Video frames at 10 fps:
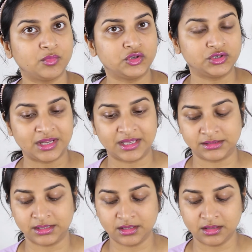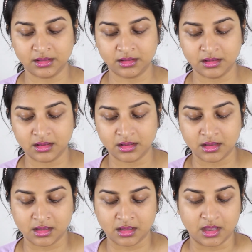moisturizing,
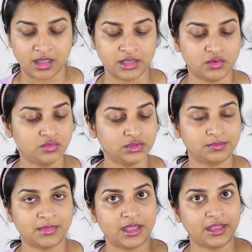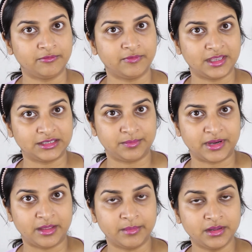I use my face
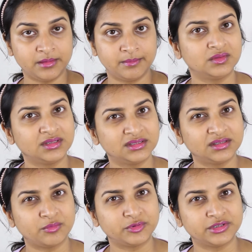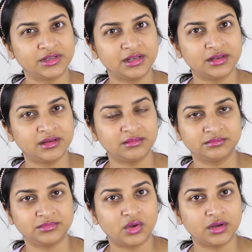primer. So this is optional,
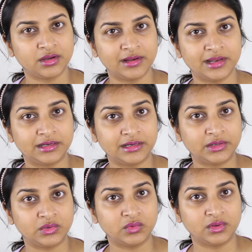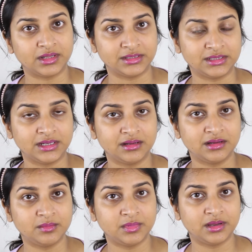not related to
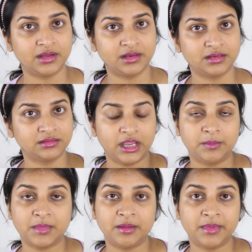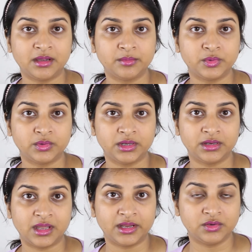concealer, but in my makeup routine
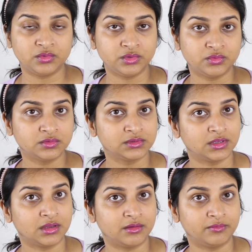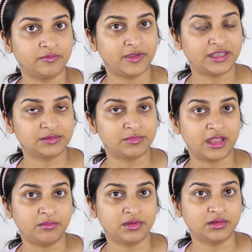I do use face
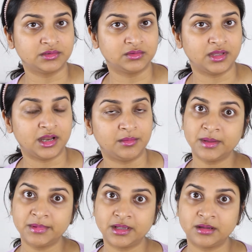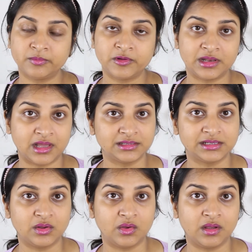primer so that my makeup will last
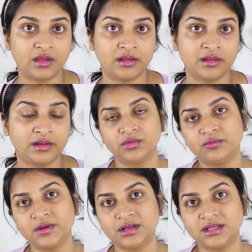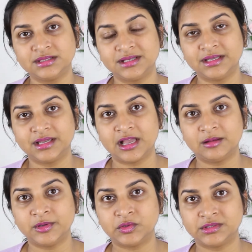longer. So for concealing
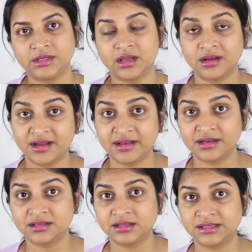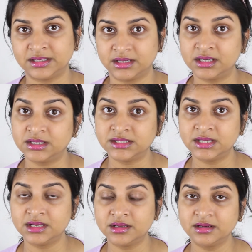I'll be using a corrector and a
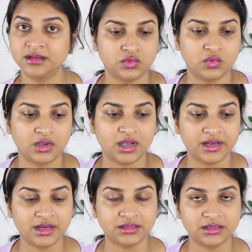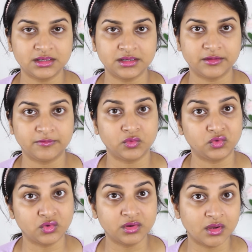concealer. So corrector, if you
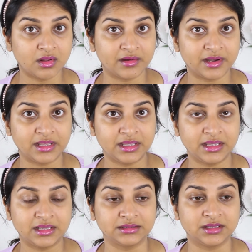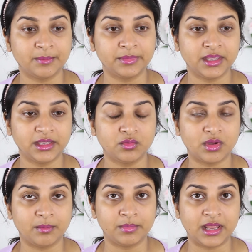don't know already, is something you
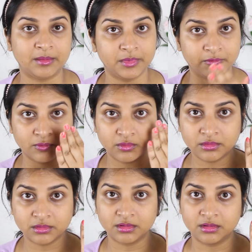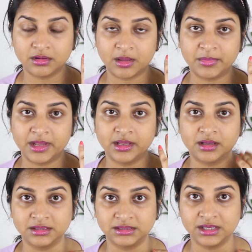apply before applying
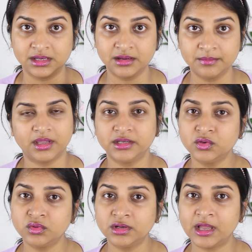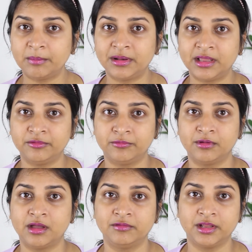concealer, and you only apply if you
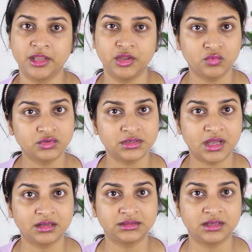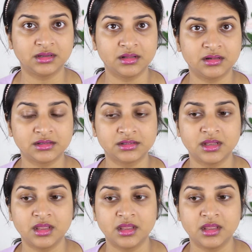have like huge dark circles.